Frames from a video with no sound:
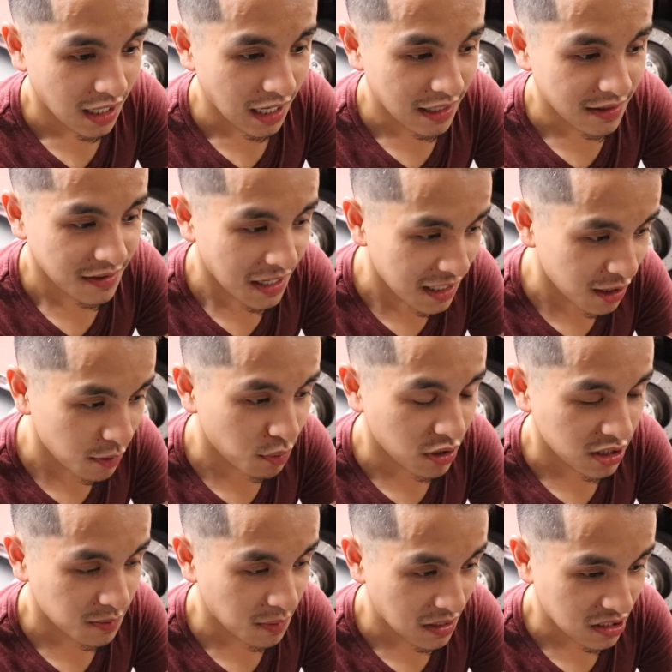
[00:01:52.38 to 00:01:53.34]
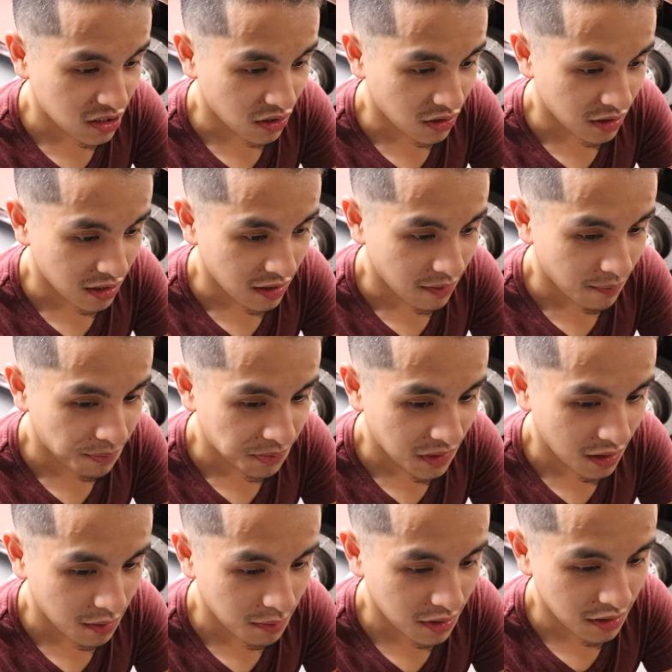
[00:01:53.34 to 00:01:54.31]
and then you put a spacer on it.
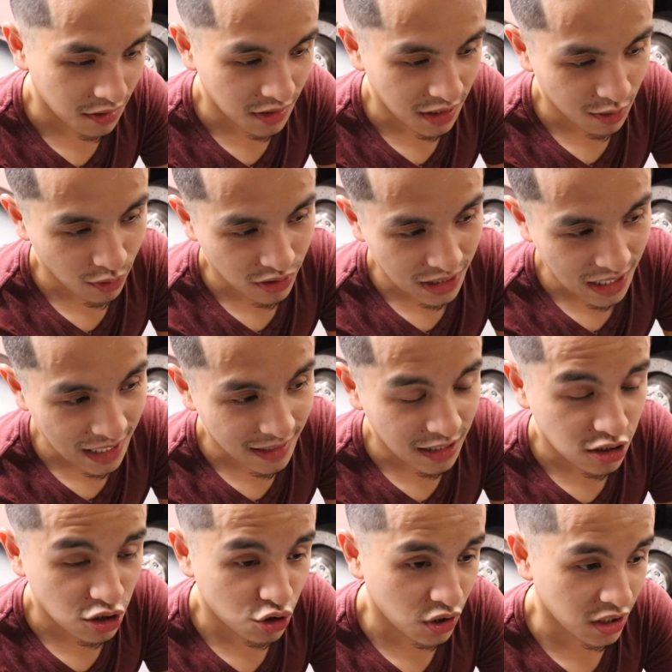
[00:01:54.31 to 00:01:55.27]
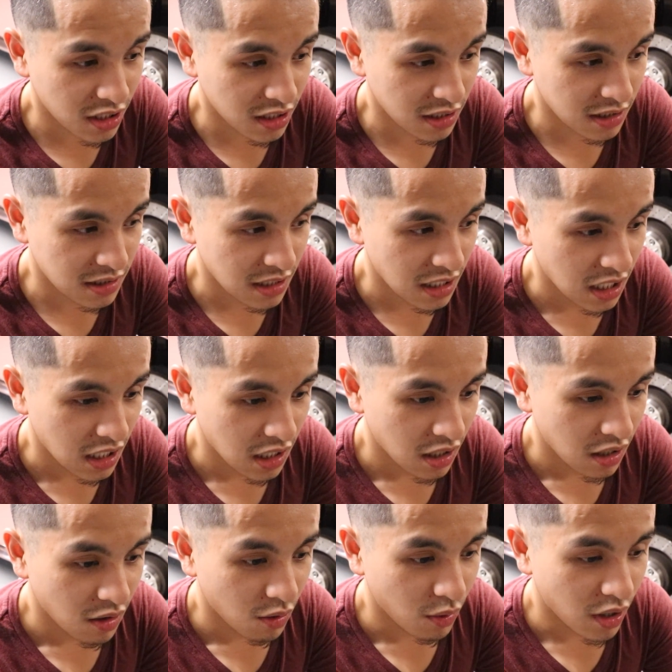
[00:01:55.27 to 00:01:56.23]
But the thing with that that's tricky is
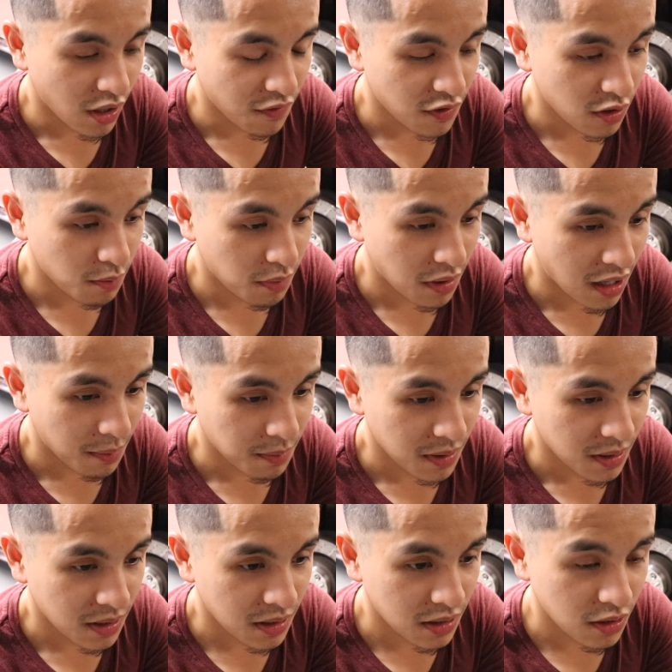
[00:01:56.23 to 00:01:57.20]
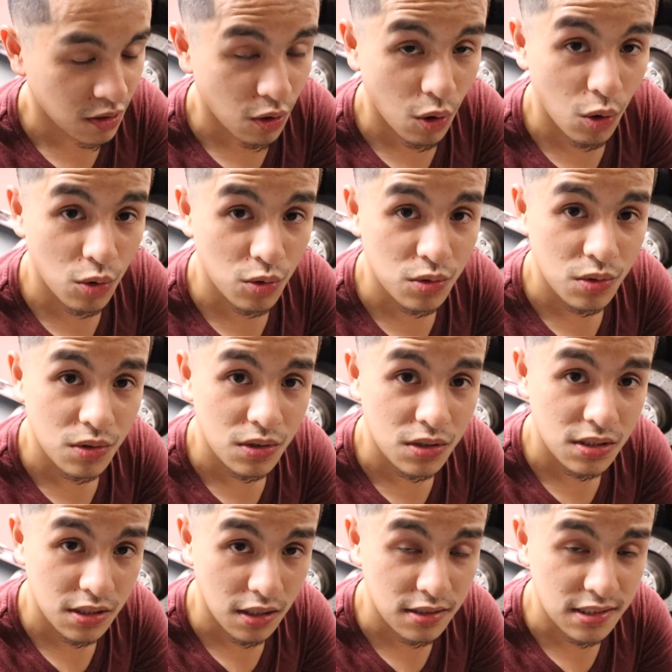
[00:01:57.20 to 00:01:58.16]
whenever you pop your old
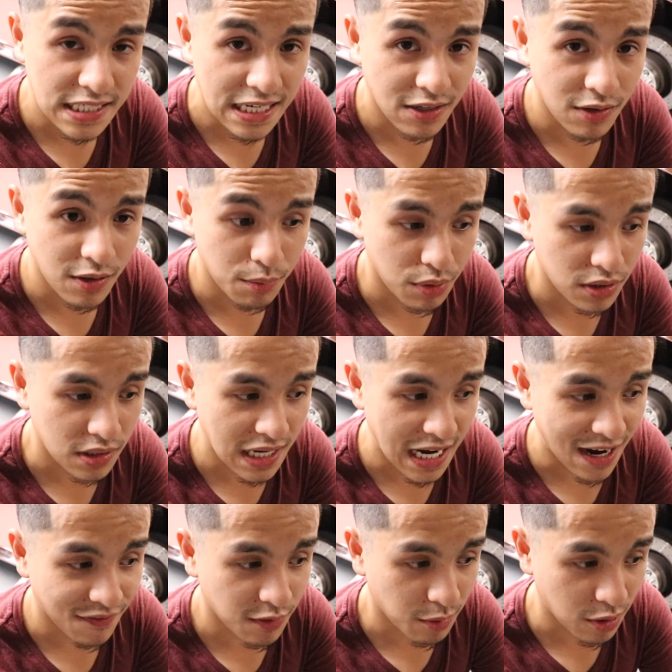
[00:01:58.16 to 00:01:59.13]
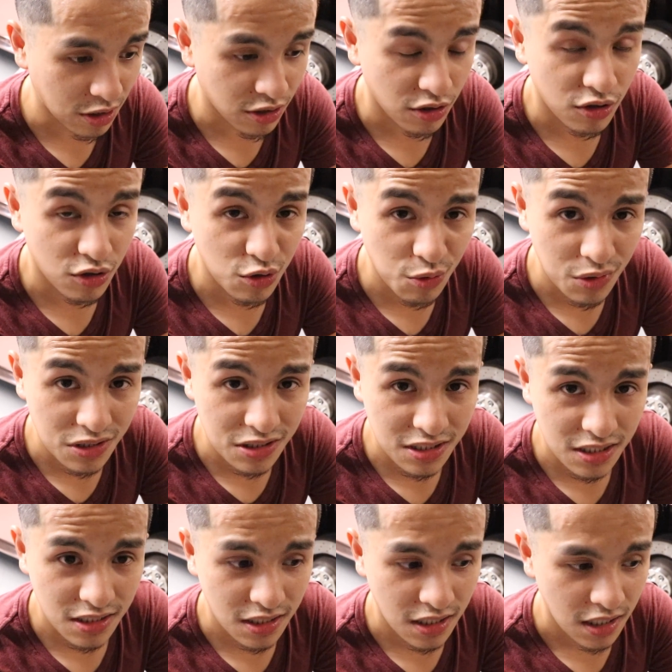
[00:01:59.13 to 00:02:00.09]
studs out and put the aftermarket or new
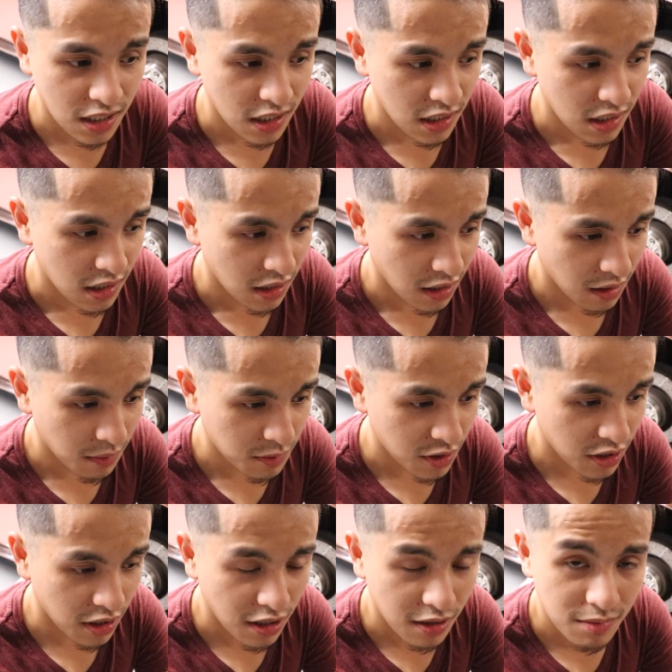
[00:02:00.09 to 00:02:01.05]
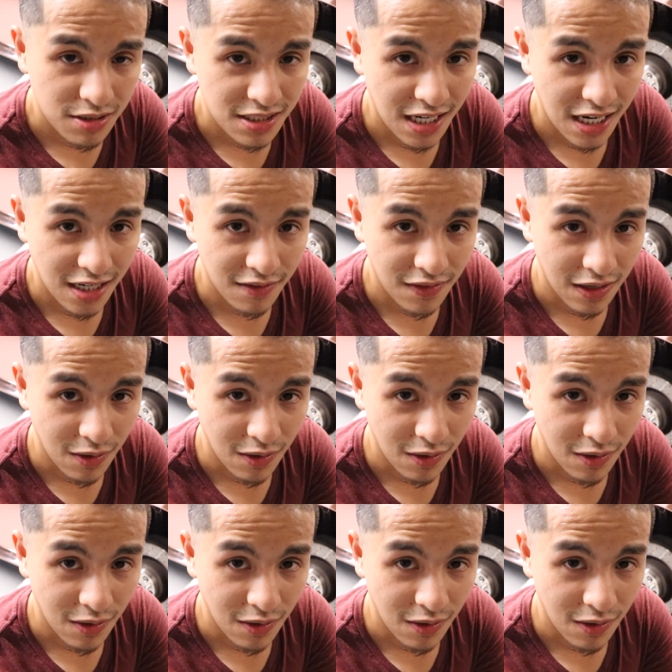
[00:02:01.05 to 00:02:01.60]
ones in, your hub is kind of